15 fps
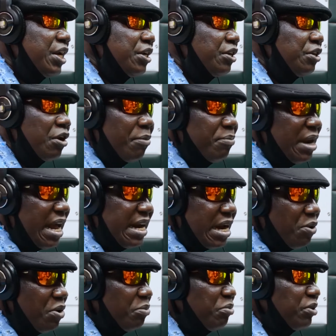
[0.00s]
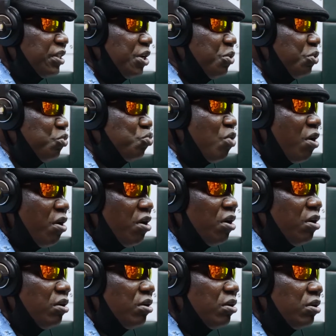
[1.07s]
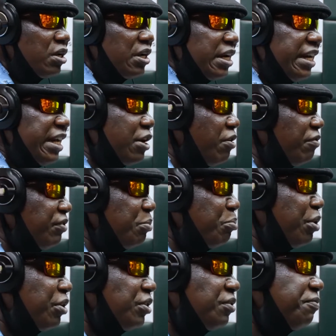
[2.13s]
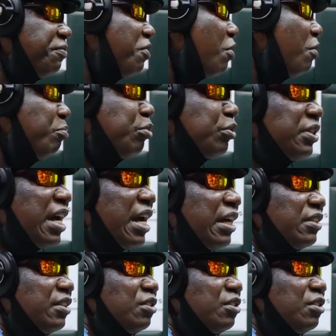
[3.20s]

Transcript: you know, be like now when we say with one click of the button for computer,